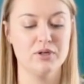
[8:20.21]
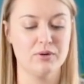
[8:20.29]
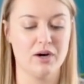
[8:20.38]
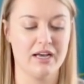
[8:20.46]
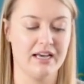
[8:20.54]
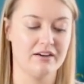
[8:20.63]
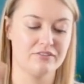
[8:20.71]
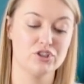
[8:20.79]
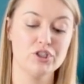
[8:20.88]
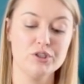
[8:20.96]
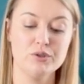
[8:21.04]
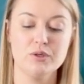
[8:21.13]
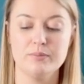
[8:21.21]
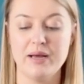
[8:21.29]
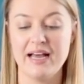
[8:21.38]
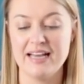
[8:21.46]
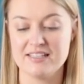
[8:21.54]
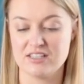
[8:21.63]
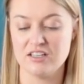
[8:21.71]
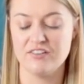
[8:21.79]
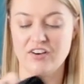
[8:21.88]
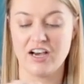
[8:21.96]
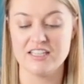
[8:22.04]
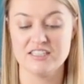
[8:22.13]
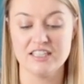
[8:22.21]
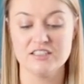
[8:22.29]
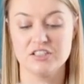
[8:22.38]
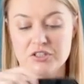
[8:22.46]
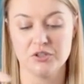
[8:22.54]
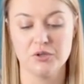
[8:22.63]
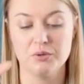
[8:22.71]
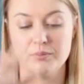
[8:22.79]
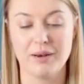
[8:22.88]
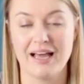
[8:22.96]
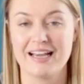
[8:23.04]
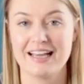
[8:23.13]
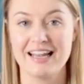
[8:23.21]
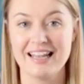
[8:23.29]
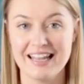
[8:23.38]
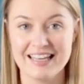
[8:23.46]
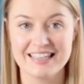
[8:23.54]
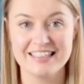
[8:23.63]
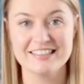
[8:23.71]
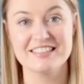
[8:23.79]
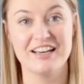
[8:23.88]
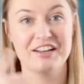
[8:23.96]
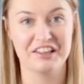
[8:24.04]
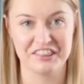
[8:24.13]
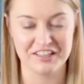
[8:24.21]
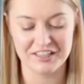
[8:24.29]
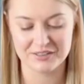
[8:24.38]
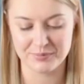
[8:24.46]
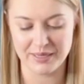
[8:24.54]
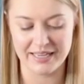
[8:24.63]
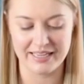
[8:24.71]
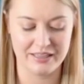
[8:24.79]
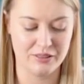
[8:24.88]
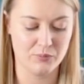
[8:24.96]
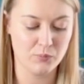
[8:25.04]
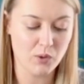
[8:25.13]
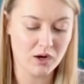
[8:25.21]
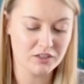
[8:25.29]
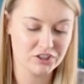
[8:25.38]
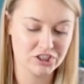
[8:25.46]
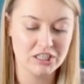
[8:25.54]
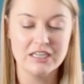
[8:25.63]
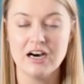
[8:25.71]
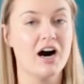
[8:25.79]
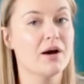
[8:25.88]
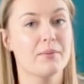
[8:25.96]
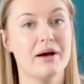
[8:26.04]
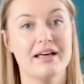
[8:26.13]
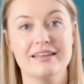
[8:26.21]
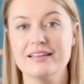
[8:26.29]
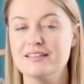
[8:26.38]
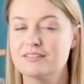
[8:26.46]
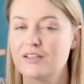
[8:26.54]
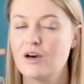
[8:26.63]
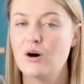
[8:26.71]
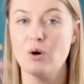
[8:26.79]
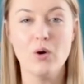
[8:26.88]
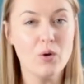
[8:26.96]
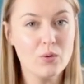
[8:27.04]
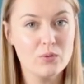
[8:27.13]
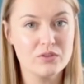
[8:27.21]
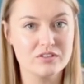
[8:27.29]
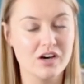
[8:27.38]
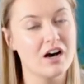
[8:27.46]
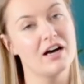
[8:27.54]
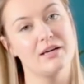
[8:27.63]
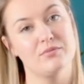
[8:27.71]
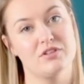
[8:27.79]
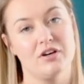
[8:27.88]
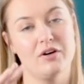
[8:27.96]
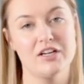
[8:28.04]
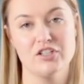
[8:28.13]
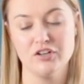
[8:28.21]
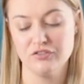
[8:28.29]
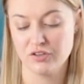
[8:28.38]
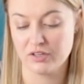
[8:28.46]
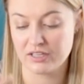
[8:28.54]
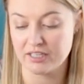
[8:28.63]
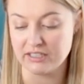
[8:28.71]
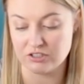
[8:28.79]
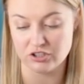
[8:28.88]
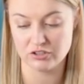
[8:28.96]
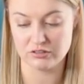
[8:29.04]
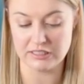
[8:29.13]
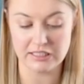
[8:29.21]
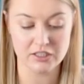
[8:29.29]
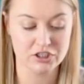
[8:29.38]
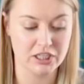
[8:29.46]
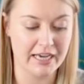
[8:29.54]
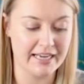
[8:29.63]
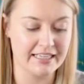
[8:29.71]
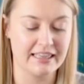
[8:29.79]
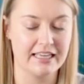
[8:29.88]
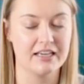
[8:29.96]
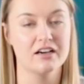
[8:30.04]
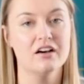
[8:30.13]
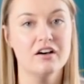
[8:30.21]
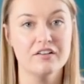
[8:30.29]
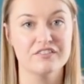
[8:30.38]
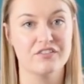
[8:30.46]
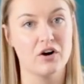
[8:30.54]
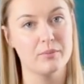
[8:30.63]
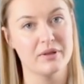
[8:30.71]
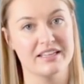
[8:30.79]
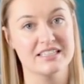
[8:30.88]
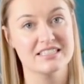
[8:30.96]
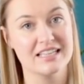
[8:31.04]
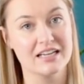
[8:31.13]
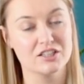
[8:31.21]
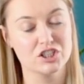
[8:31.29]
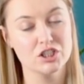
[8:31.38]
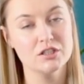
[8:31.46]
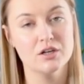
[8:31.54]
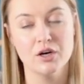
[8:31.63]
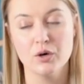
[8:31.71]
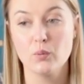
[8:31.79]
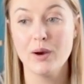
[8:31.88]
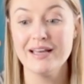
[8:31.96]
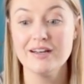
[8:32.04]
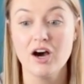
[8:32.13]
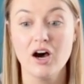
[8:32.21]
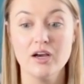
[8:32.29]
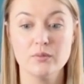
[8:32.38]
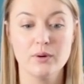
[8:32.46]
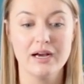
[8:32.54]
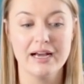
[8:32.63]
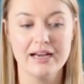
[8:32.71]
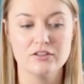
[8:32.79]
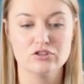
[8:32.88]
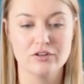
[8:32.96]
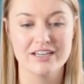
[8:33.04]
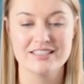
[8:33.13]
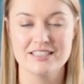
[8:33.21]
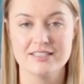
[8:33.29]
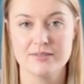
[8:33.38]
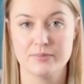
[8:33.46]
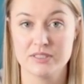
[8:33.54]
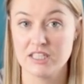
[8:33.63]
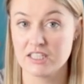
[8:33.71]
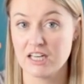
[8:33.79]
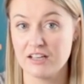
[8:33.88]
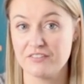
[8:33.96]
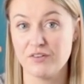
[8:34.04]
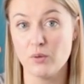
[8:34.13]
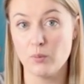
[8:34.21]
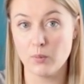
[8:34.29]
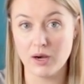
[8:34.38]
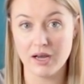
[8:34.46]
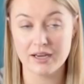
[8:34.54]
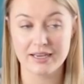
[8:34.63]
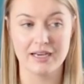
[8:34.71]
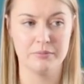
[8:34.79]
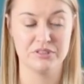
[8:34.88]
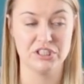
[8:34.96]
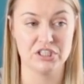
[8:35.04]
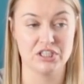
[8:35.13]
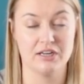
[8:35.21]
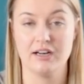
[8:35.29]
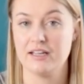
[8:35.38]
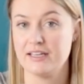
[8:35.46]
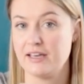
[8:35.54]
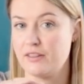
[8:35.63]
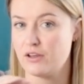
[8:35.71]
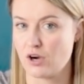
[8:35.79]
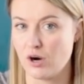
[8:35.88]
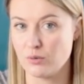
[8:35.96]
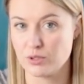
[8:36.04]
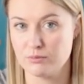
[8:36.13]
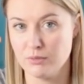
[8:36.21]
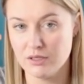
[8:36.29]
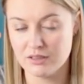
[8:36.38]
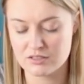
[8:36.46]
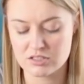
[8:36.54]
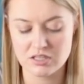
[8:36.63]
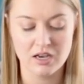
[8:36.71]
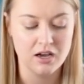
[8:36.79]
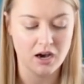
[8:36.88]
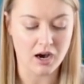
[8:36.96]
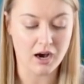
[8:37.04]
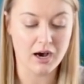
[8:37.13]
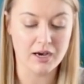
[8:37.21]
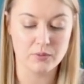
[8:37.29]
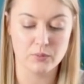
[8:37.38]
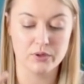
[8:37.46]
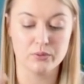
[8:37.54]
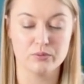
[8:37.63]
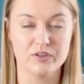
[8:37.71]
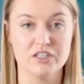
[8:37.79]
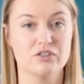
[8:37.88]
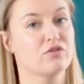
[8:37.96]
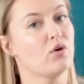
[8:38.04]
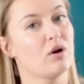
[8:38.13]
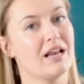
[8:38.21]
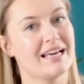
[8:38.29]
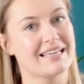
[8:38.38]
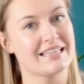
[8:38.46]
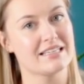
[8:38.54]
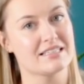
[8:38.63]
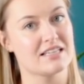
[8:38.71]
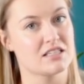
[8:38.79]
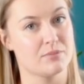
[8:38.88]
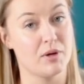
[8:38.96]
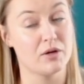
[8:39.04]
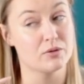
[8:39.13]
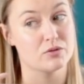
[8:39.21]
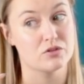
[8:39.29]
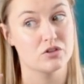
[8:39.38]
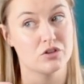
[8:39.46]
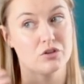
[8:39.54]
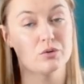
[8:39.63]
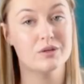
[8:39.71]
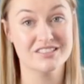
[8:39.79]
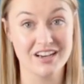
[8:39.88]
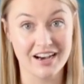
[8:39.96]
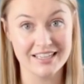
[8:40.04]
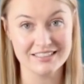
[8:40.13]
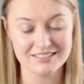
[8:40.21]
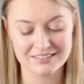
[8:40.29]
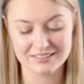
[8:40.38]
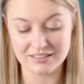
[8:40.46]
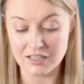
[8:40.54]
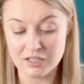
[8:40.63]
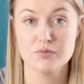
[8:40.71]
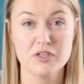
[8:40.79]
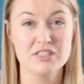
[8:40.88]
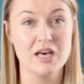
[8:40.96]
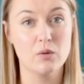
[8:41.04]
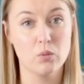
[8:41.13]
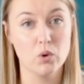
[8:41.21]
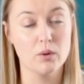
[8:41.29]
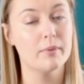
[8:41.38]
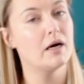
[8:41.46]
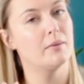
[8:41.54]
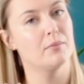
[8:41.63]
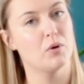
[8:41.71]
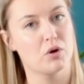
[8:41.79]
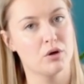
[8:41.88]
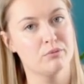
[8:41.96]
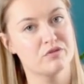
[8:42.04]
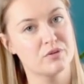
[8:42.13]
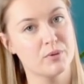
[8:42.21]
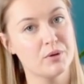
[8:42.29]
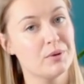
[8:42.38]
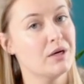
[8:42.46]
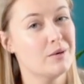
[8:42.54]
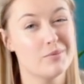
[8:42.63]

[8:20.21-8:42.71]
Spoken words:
I have 2 pairs of identical black leggings and a 3rd pair in the wash. I wear these all the time, so I don't feel like I need to declutter anything from this section. When I wear dresses, particularly for work and particularly in the colder months, I will reach for leggings as opposed to tights, just because they're warmer and more comfortable.